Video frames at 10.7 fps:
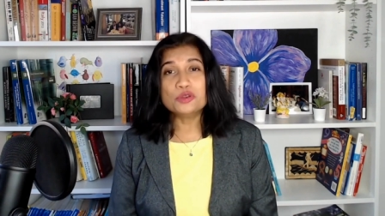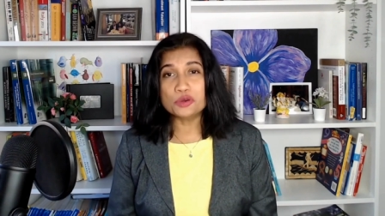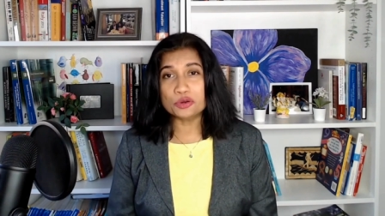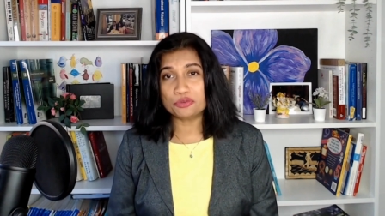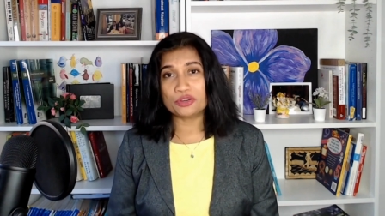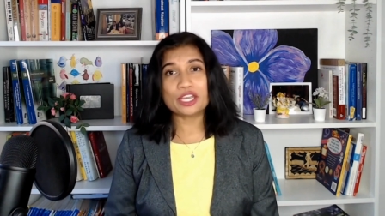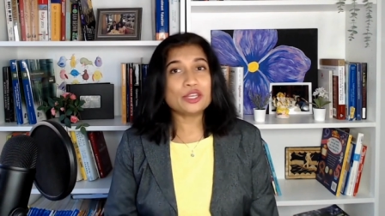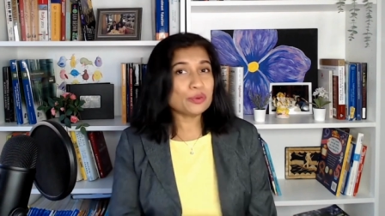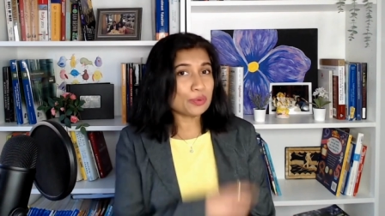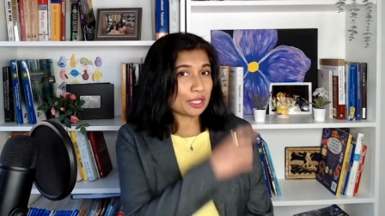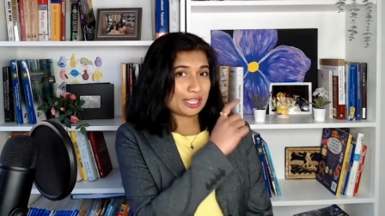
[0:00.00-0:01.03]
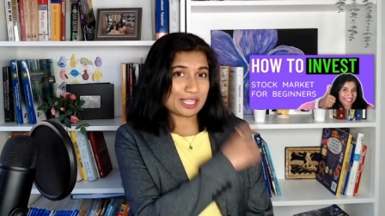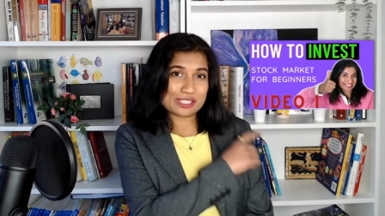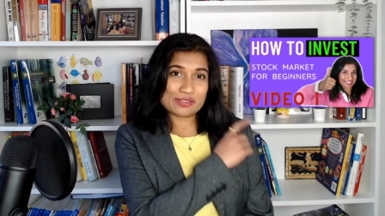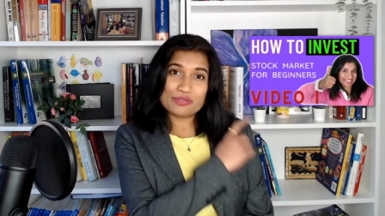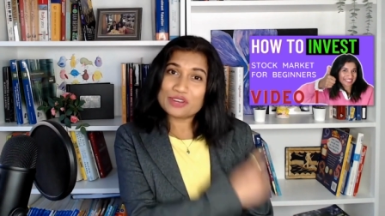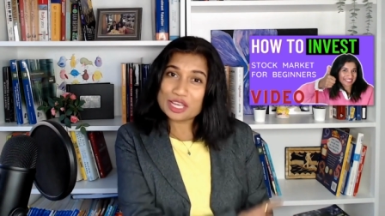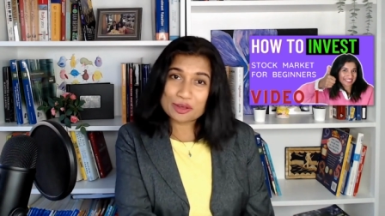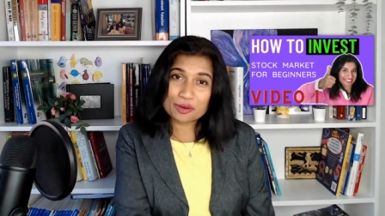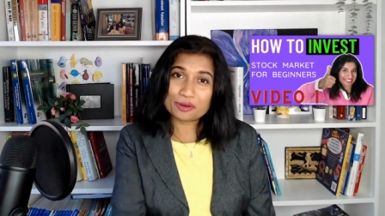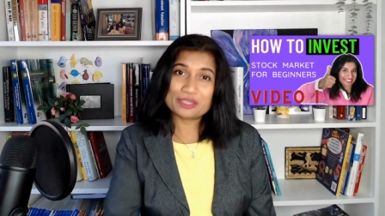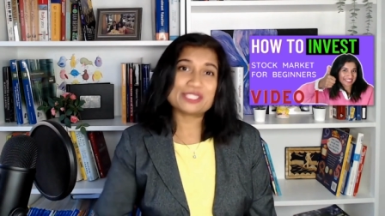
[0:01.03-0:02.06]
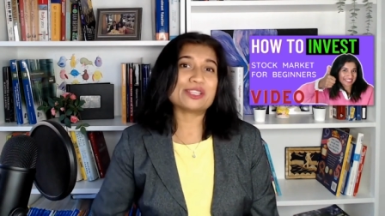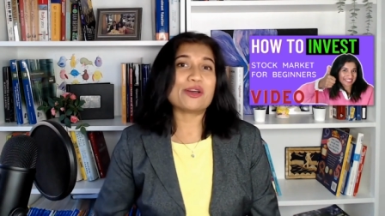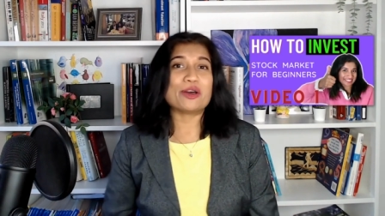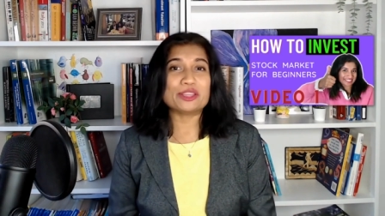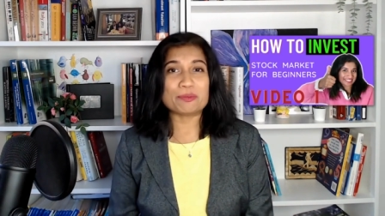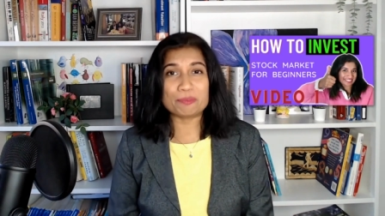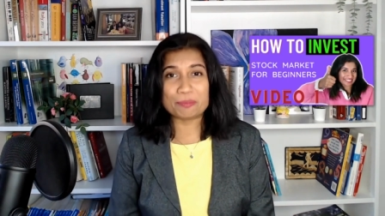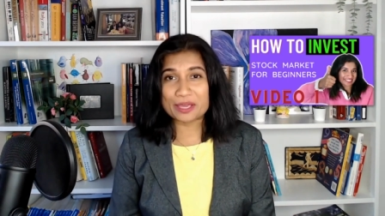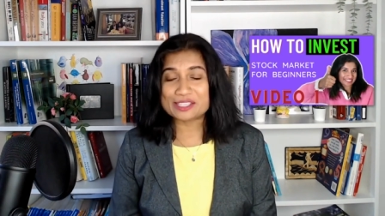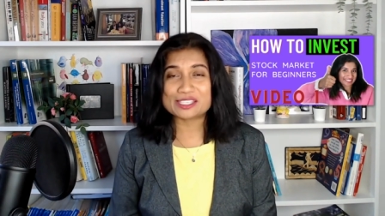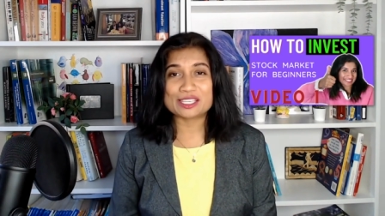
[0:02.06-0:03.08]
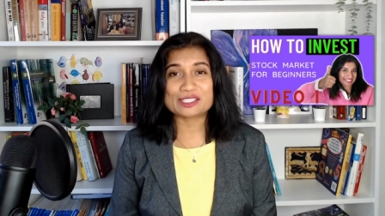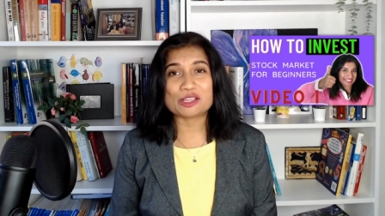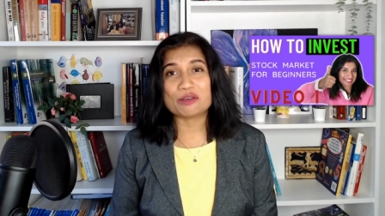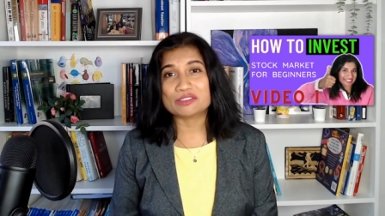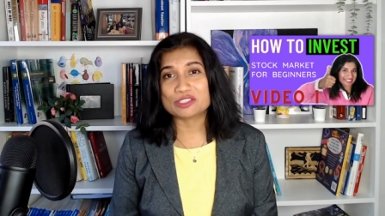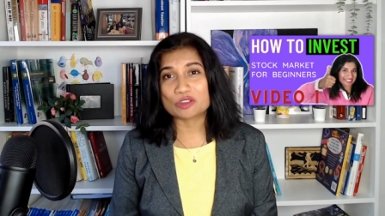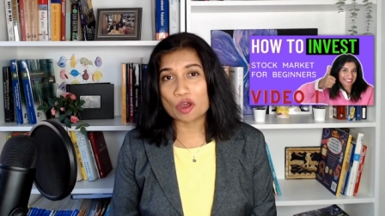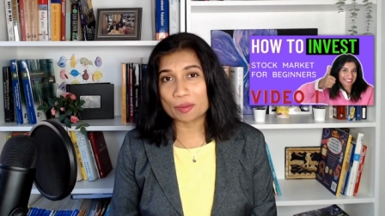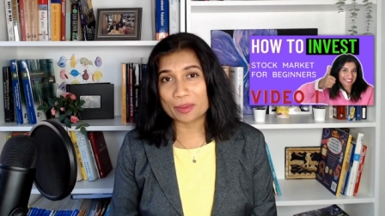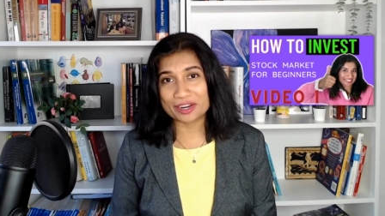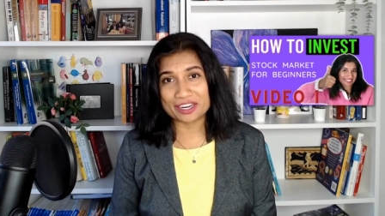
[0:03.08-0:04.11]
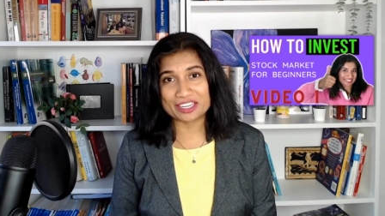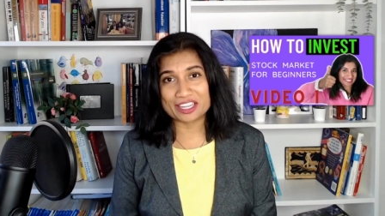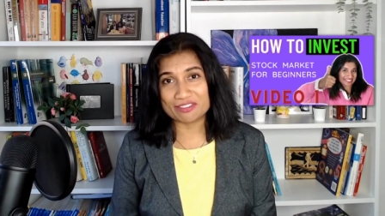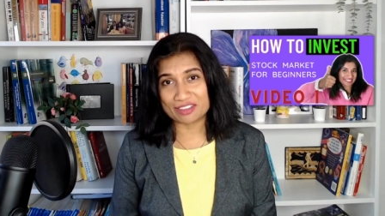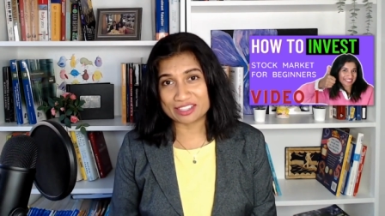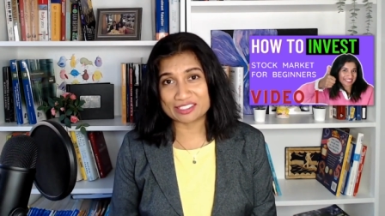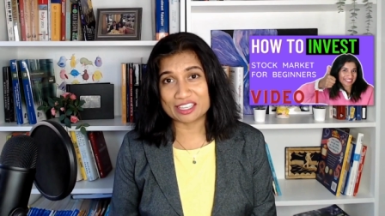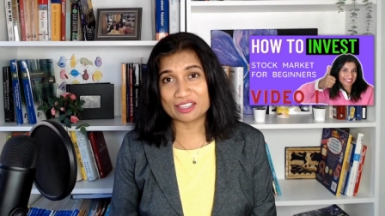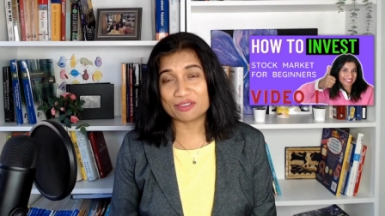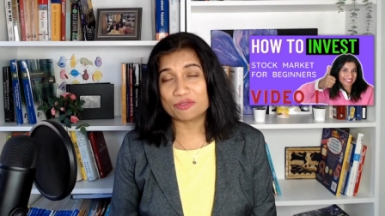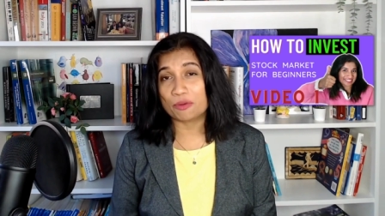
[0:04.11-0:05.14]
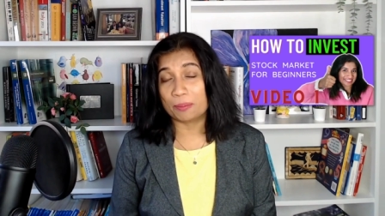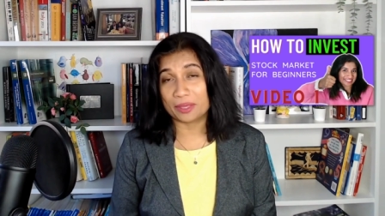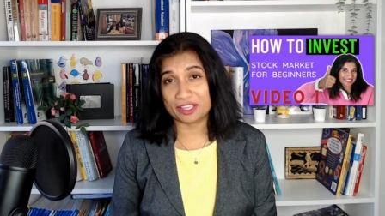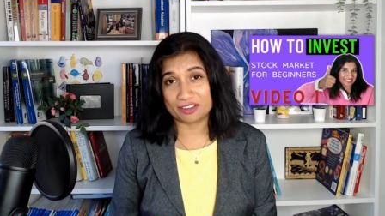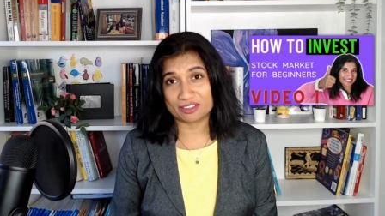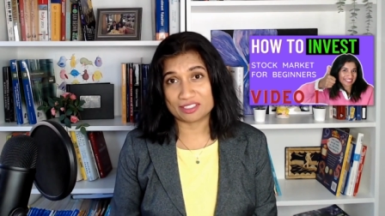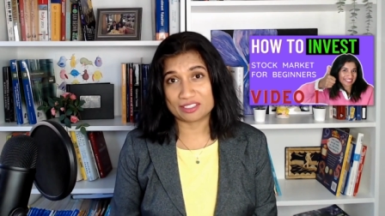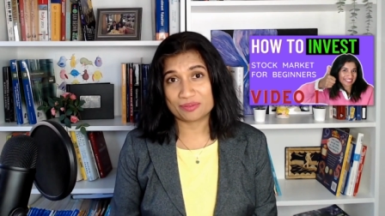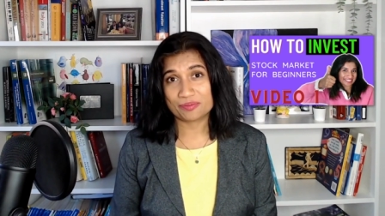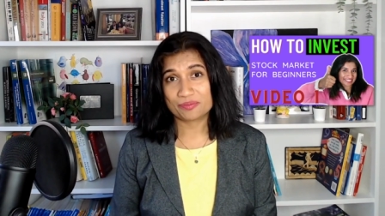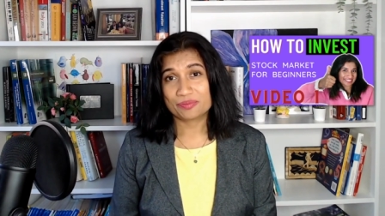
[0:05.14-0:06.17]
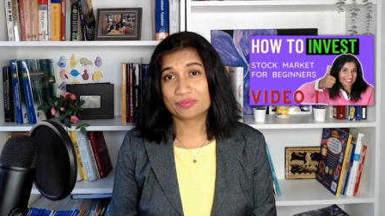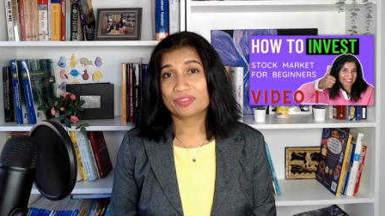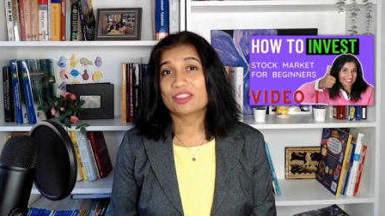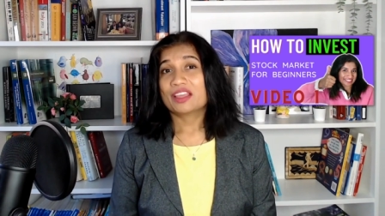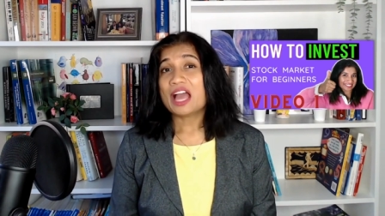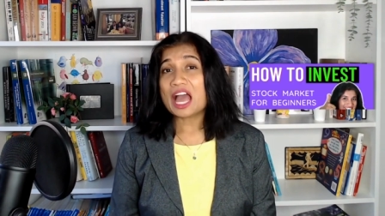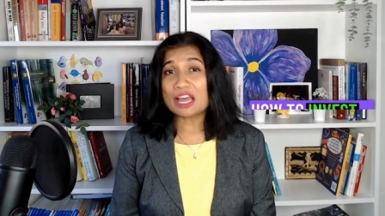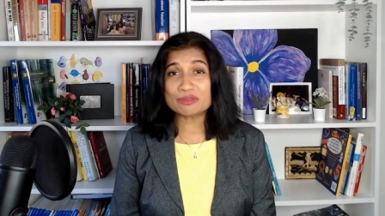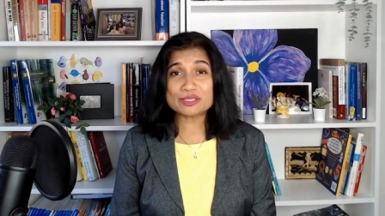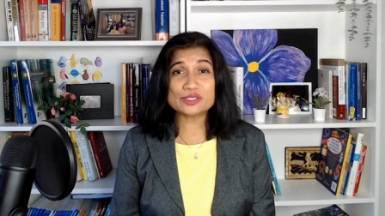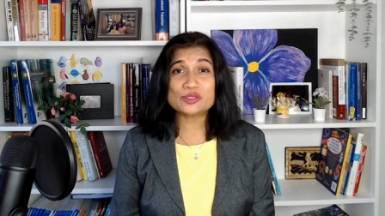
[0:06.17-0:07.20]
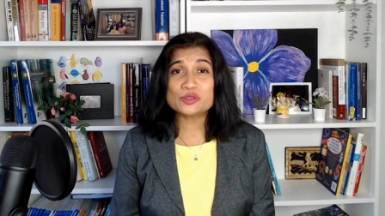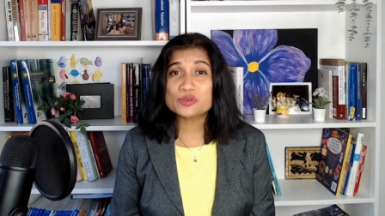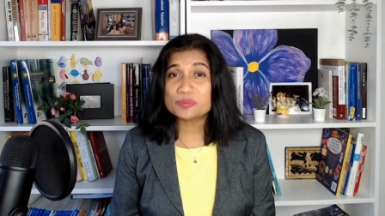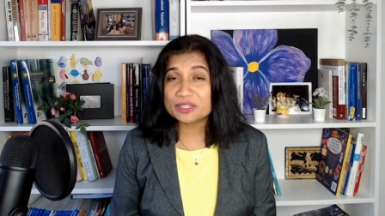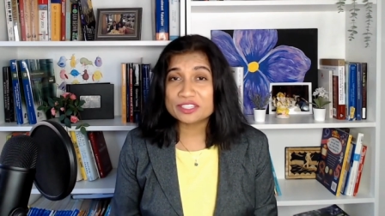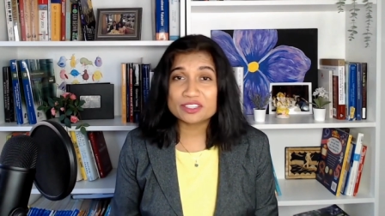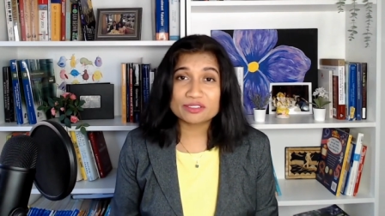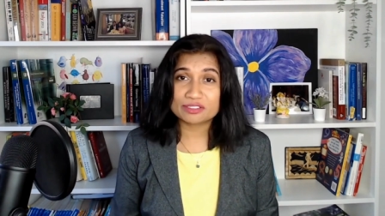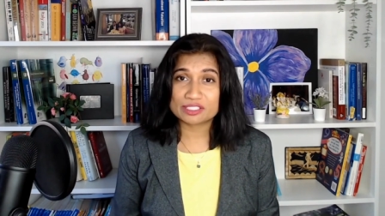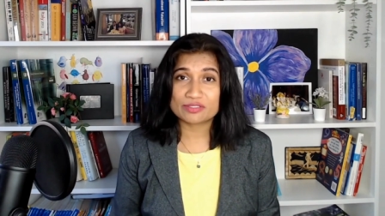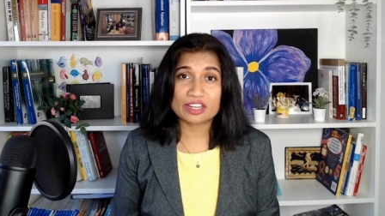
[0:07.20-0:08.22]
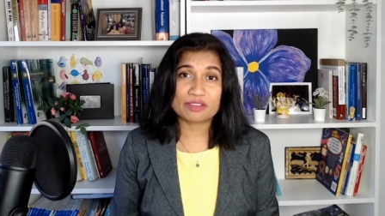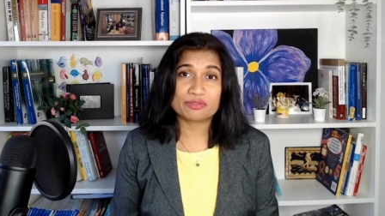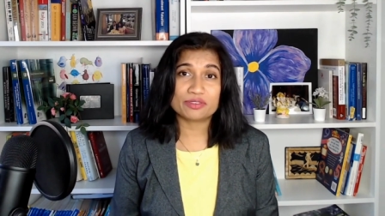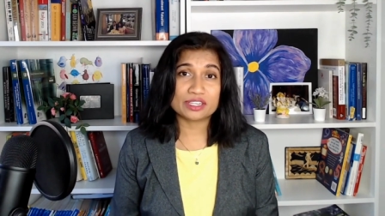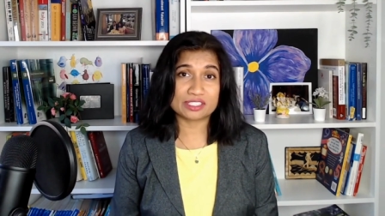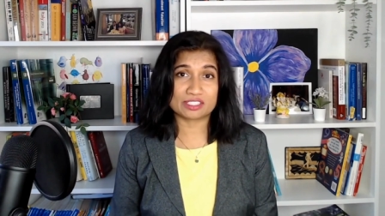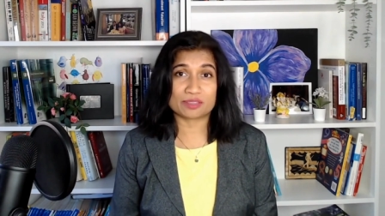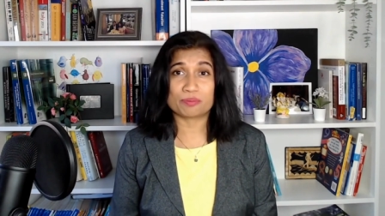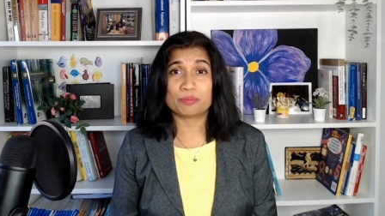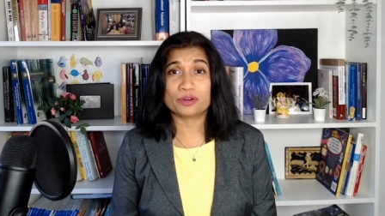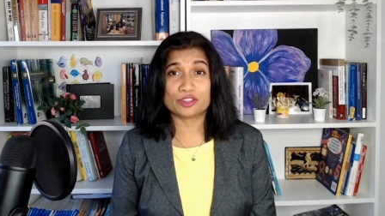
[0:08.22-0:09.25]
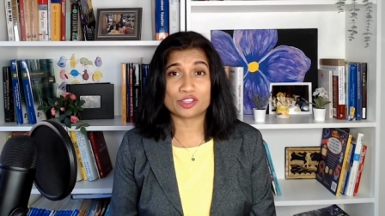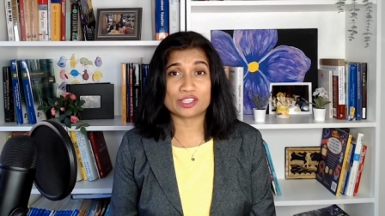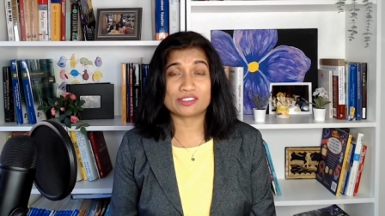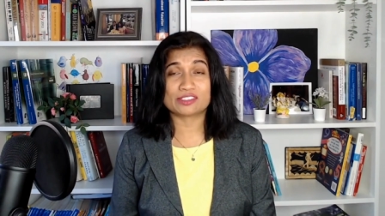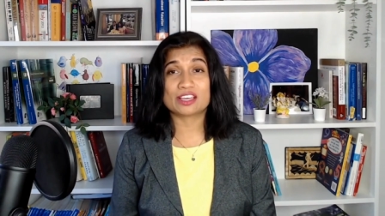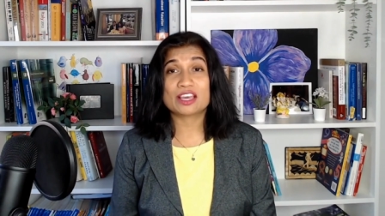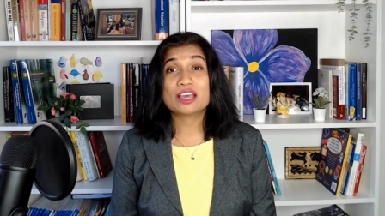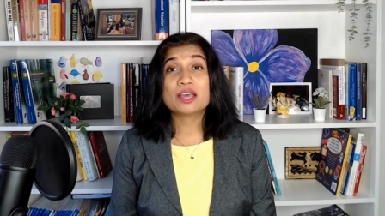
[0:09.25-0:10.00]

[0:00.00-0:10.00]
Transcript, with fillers: don't forget to watch this free course on the basics of stock market investing for beginners. I was super nervous when I first purchased